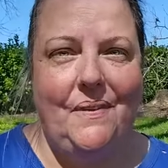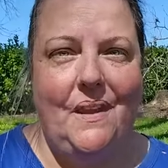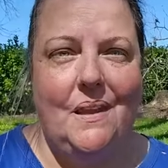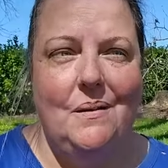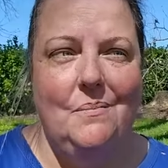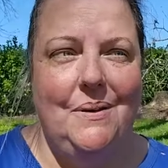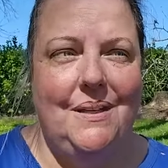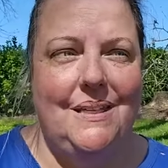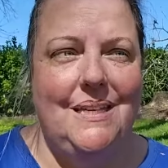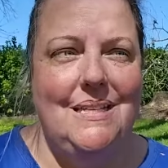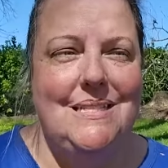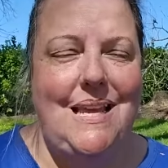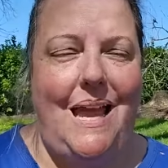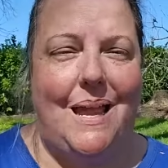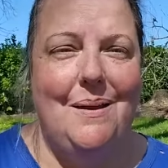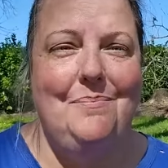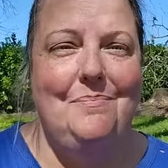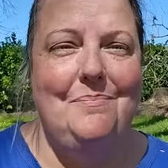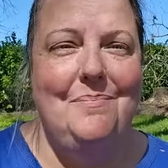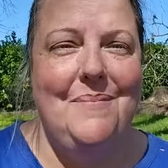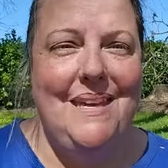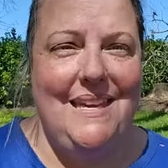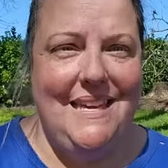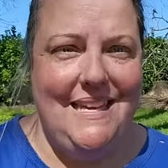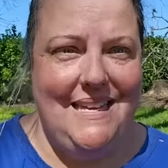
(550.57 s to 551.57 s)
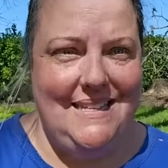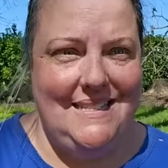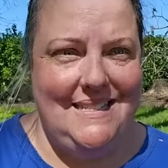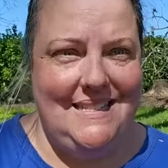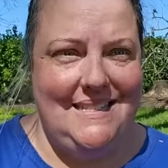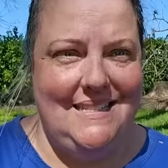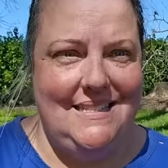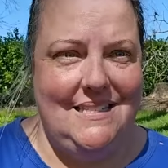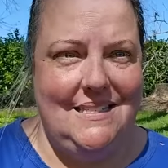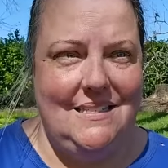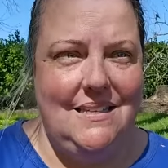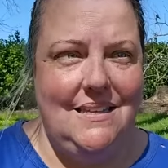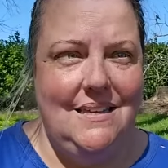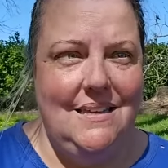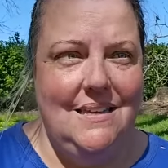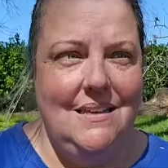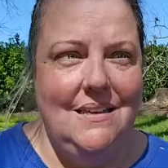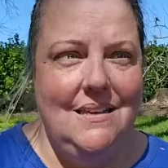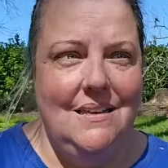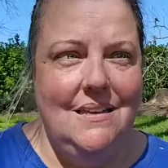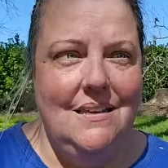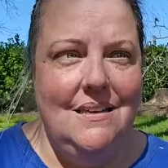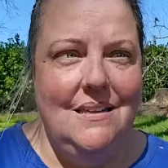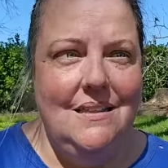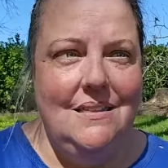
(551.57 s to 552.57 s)
because I miss
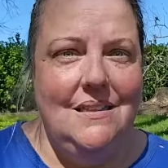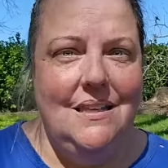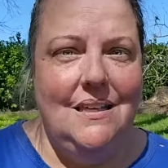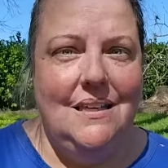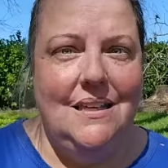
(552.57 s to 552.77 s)
the